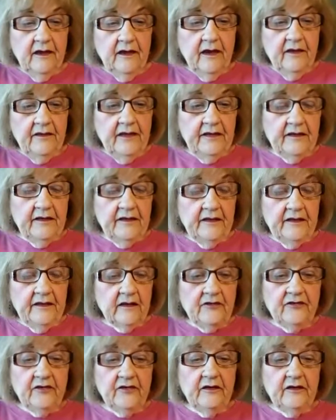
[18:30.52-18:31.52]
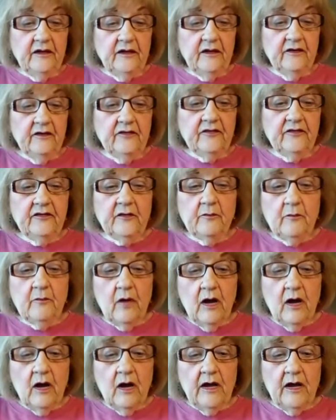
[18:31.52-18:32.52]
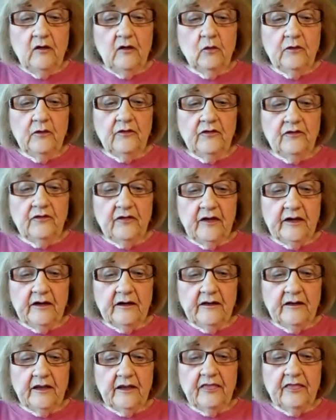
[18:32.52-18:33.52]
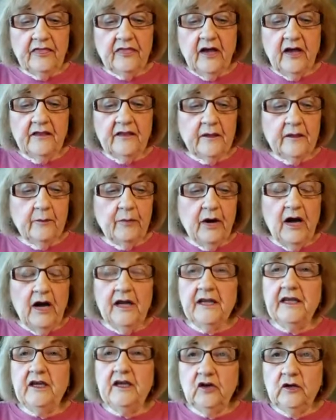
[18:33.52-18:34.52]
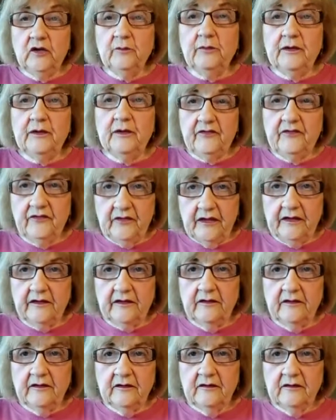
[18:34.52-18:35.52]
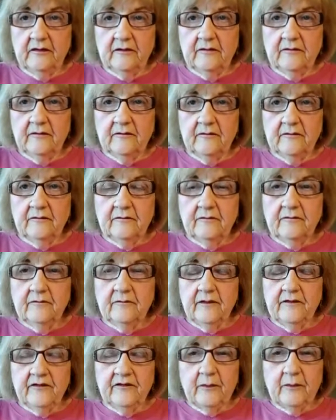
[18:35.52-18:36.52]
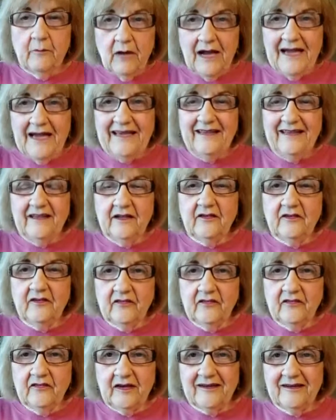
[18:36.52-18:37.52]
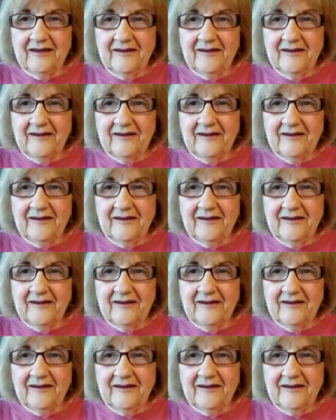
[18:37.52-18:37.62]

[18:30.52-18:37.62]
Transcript: And then the lesson is the mind was sick that thought the body could be sick. It's the mind that's sick.